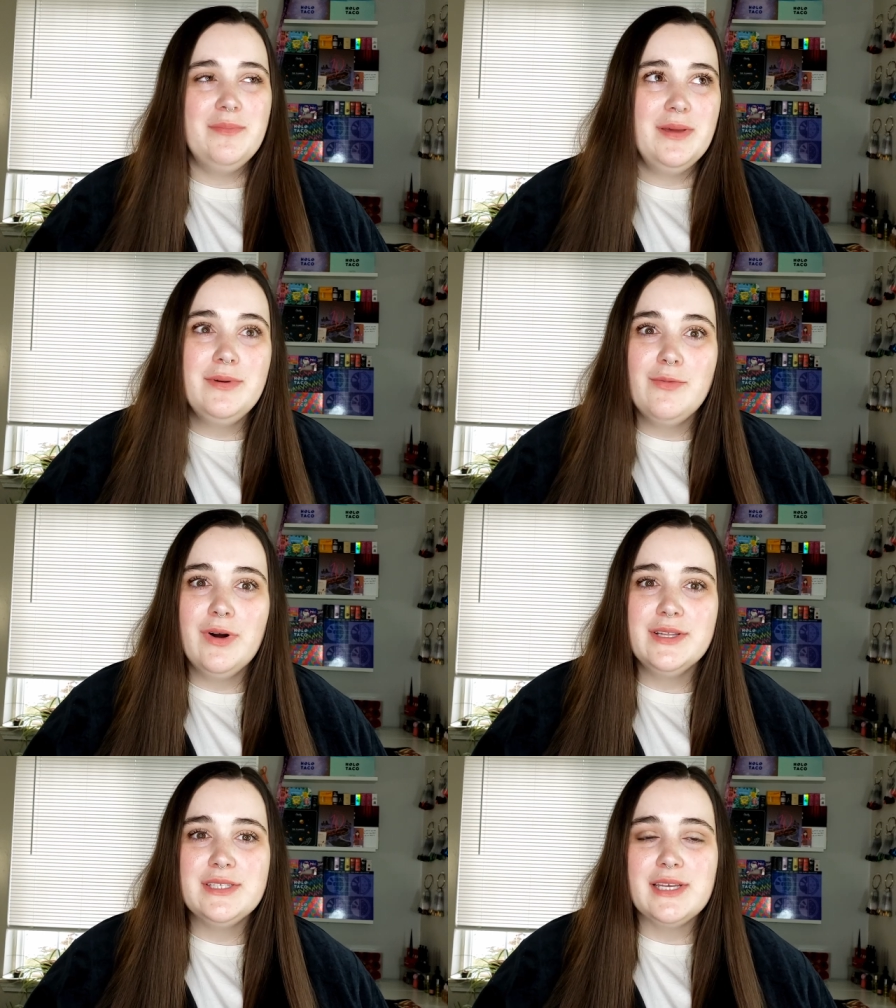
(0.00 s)
Maybe
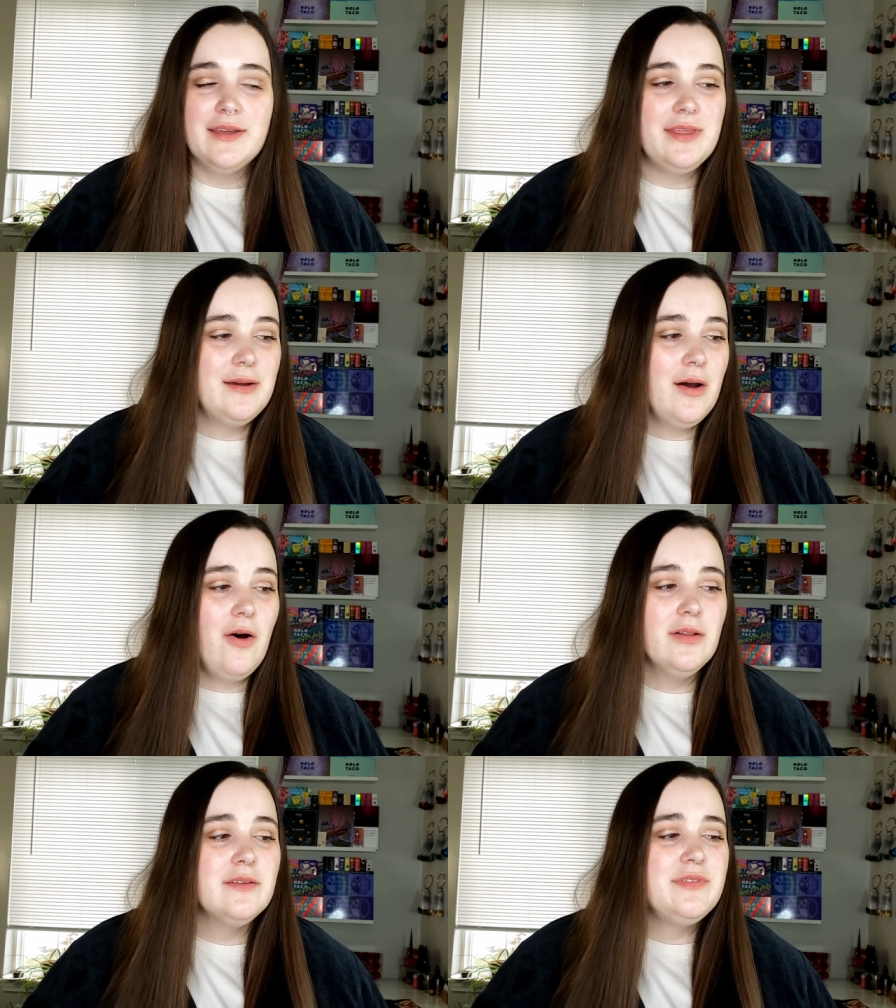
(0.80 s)
once. I think
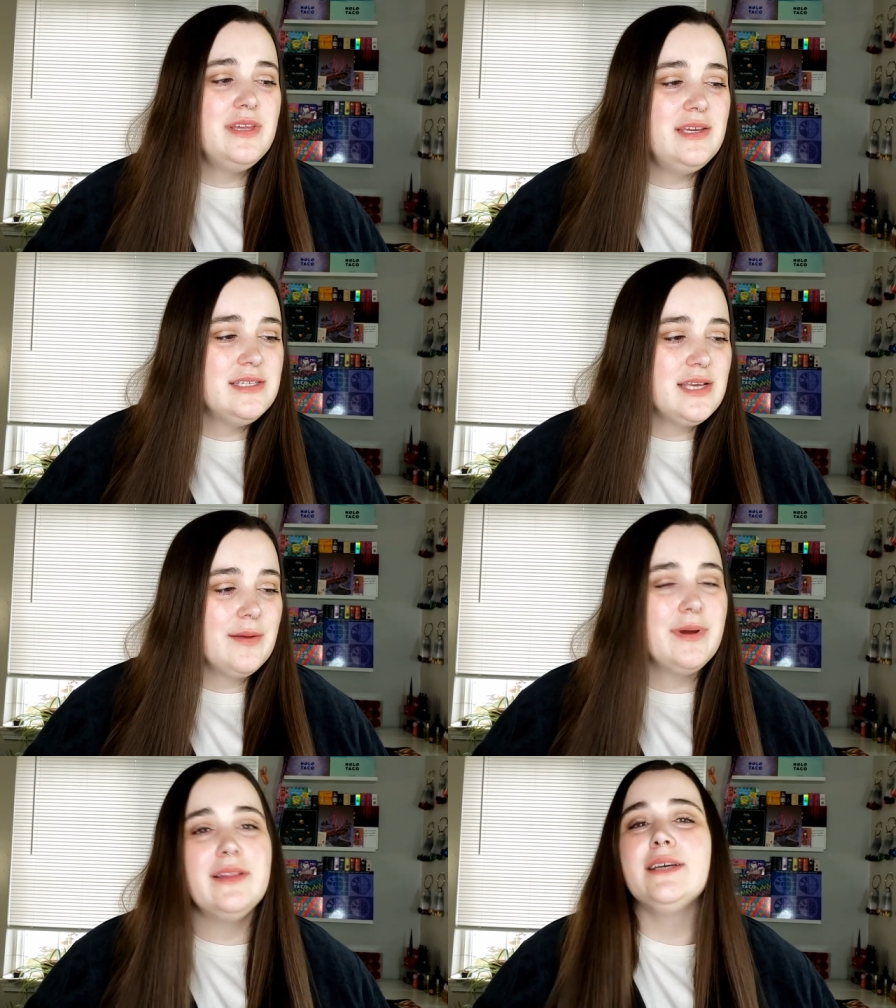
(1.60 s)
all of these
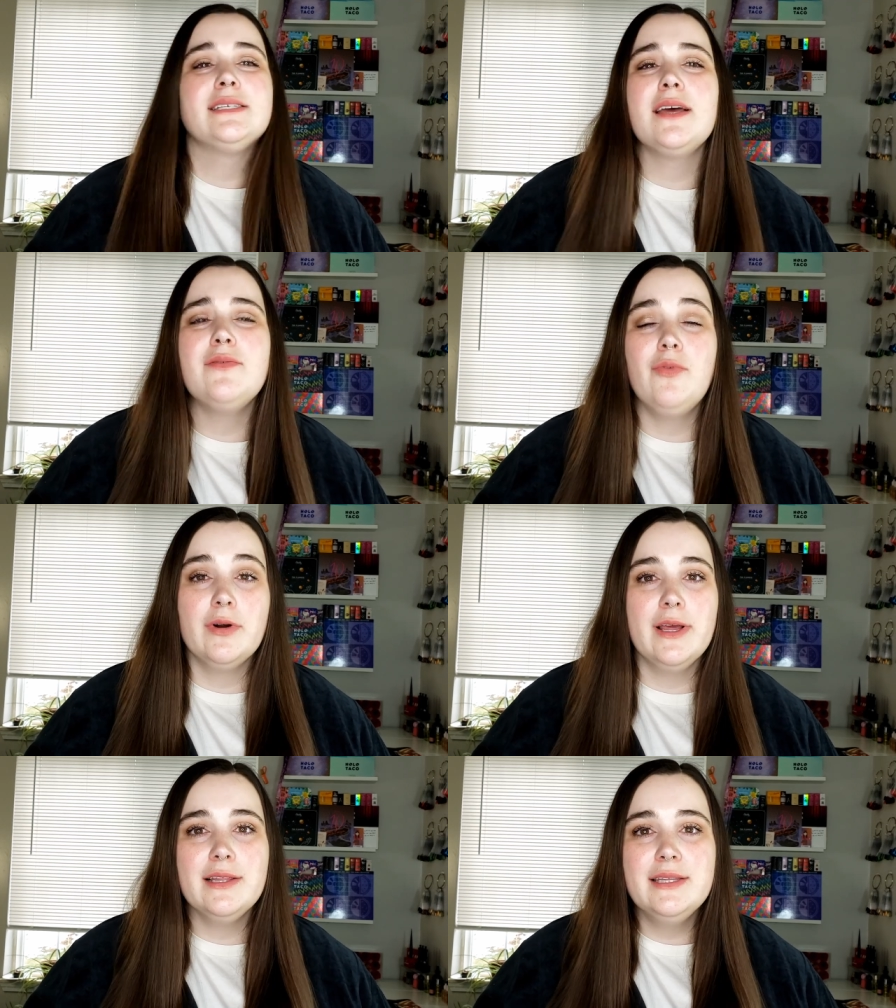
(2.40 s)
on my list I've
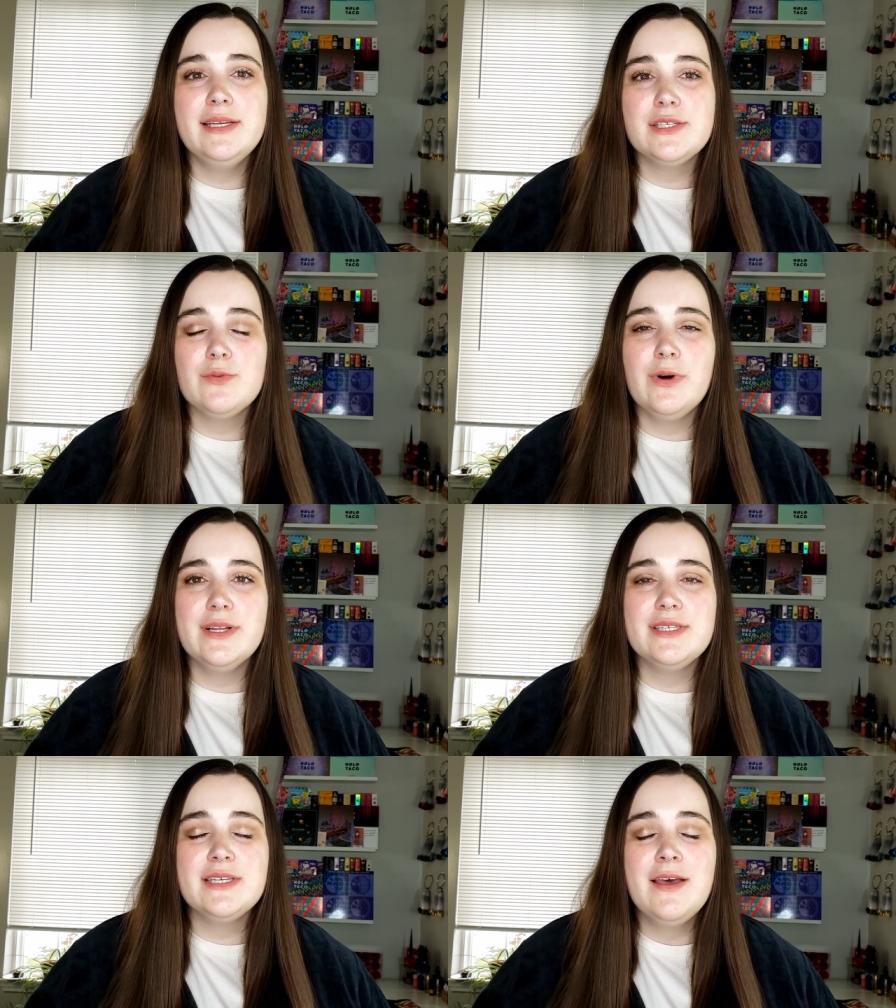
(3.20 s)
worn at least
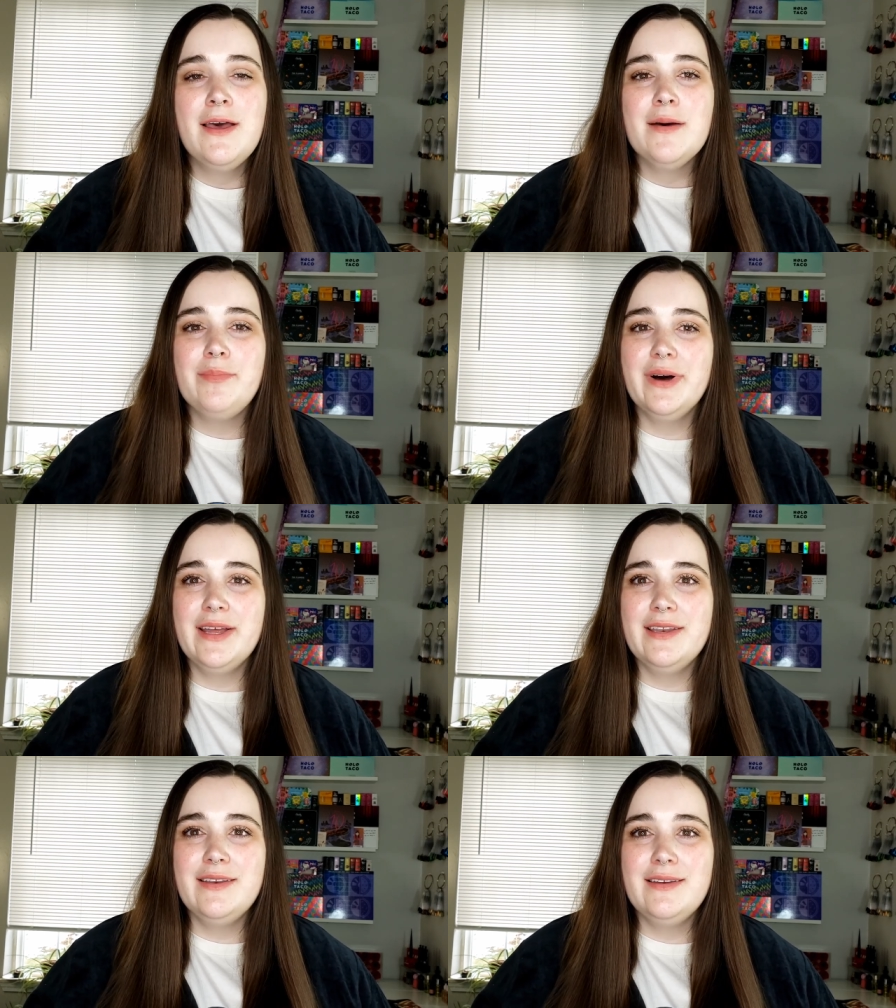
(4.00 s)
once,
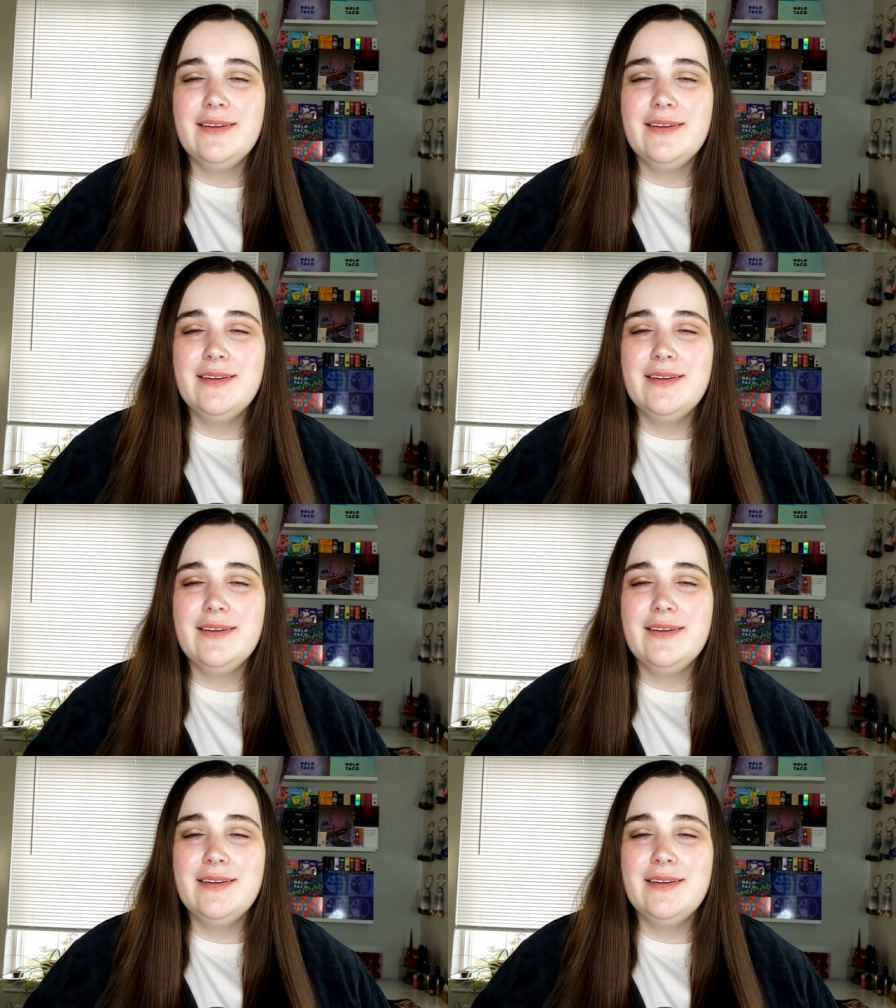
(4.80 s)
but